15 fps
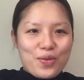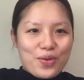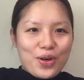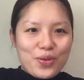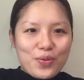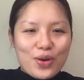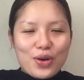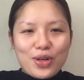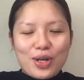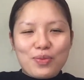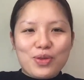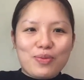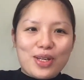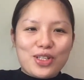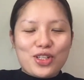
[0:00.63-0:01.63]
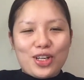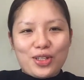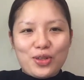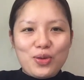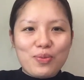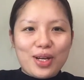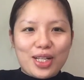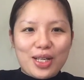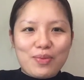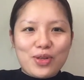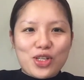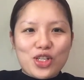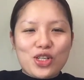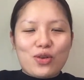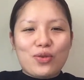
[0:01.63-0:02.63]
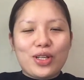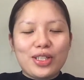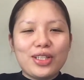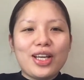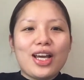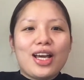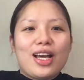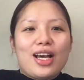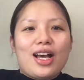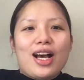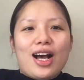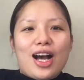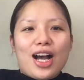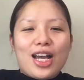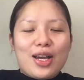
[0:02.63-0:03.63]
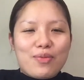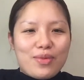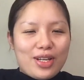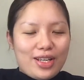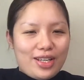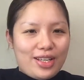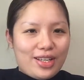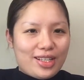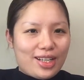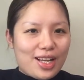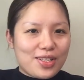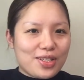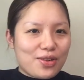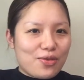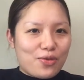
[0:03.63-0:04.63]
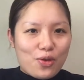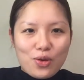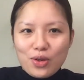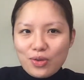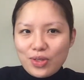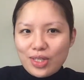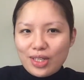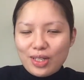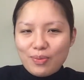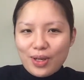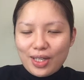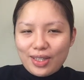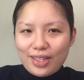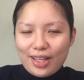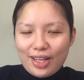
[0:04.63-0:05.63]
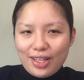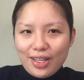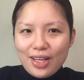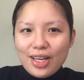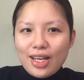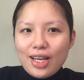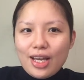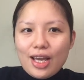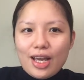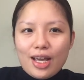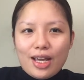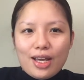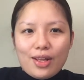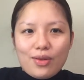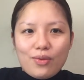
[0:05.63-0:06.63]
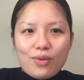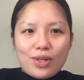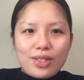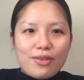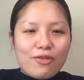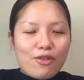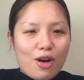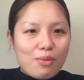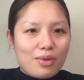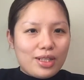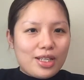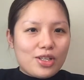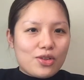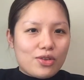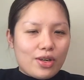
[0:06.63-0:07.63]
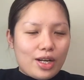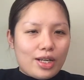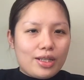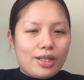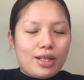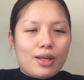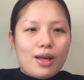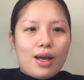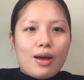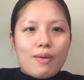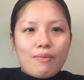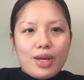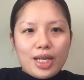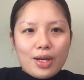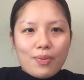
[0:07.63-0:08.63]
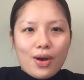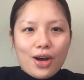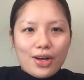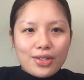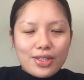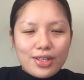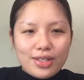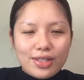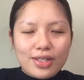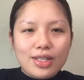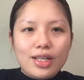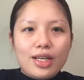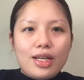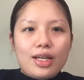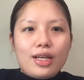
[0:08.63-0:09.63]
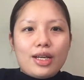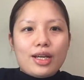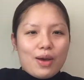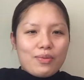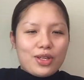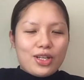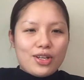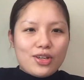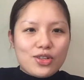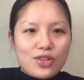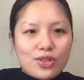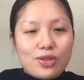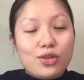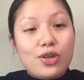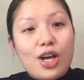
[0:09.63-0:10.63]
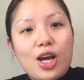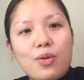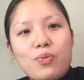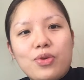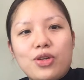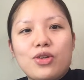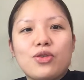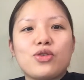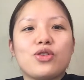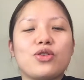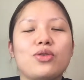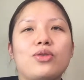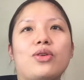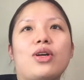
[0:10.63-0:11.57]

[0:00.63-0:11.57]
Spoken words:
everyone, welcome to my channel. My name is Shereen. I am a classical vocal singer by day and was a formally trained makeup artist. And I'm here to help you to